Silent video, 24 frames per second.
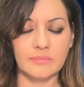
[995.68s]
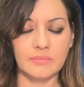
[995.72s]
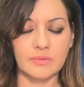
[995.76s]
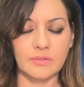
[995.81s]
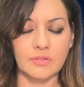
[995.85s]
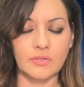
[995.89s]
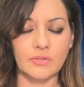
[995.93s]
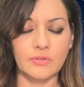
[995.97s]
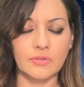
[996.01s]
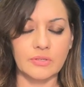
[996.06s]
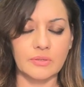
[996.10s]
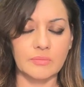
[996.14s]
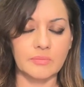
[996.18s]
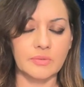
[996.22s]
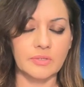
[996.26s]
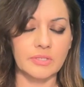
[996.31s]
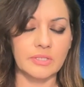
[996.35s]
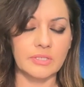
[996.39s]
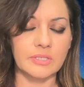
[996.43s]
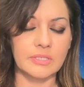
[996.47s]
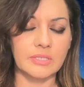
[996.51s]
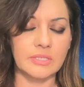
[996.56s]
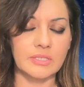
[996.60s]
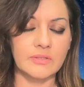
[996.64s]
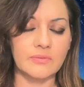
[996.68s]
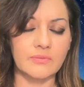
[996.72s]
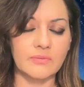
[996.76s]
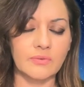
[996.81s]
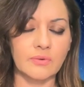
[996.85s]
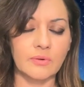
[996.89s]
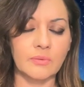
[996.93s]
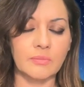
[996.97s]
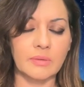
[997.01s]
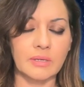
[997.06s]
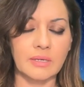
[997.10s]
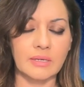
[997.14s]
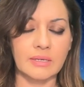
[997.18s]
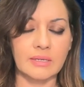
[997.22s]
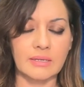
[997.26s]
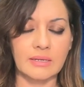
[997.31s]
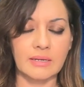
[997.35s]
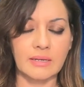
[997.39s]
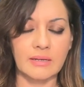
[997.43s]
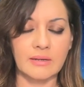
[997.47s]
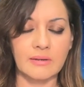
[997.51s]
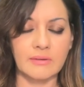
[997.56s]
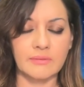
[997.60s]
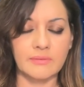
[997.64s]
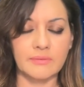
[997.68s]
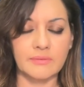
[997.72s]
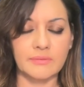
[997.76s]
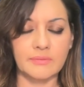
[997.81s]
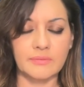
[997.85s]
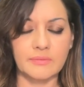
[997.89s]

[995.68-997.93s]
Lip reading: new communities forming in love,